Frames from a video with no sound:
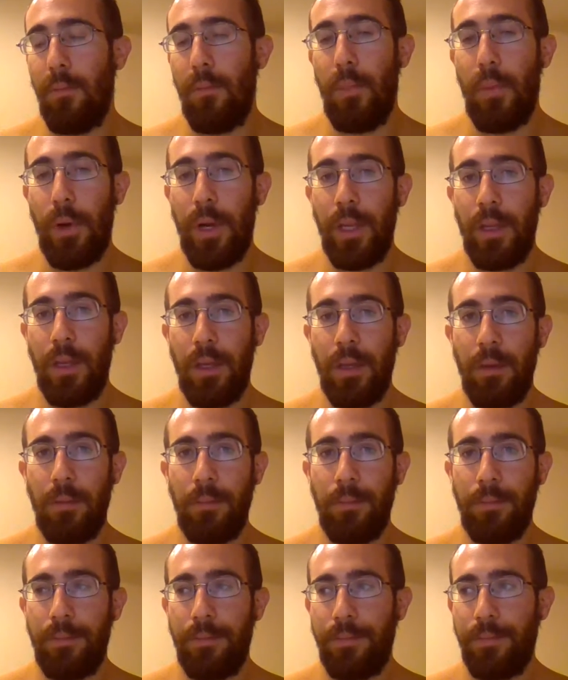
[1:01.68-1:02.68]
breathing
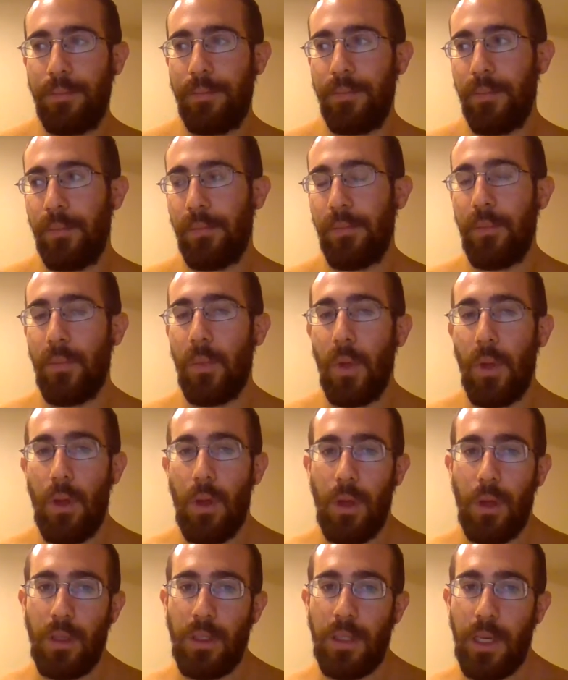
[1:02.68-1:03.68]

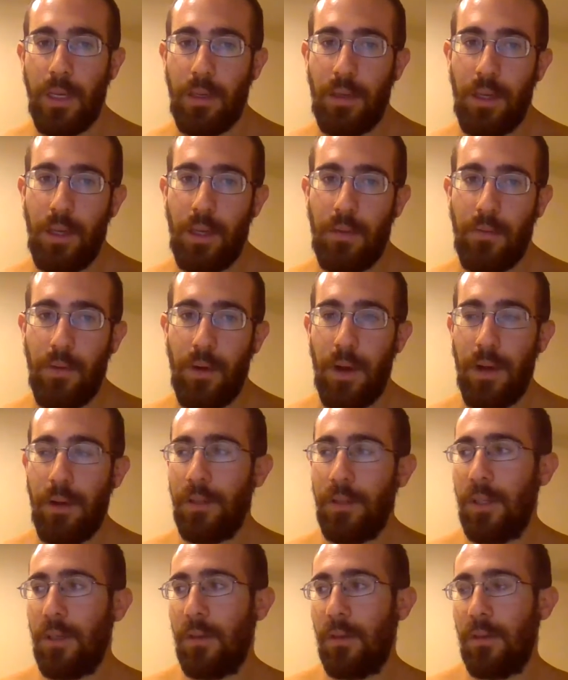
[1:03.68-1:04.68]
technique for
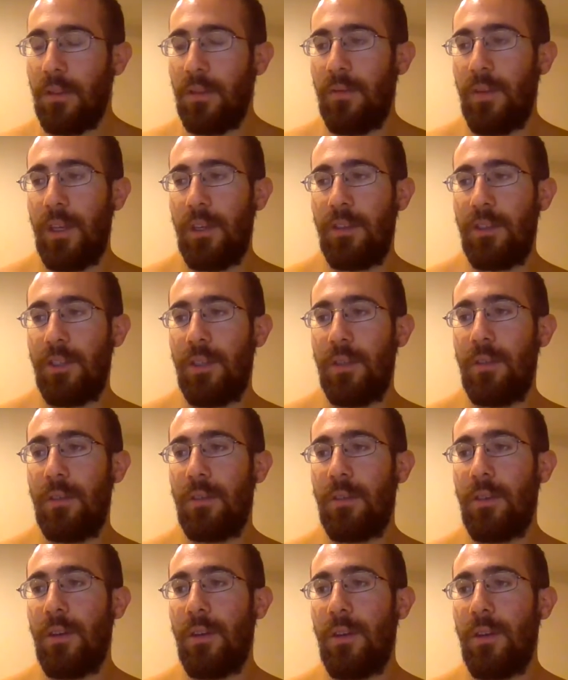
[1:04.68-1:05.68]
energy cultivation.
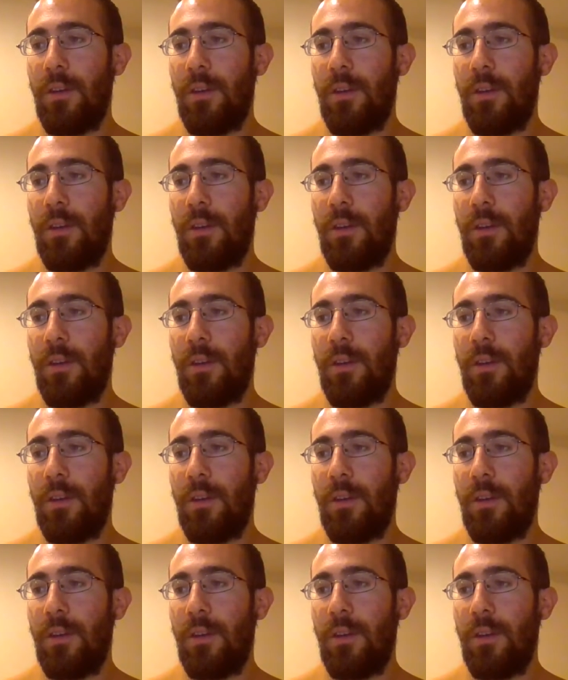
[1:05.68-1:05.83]
So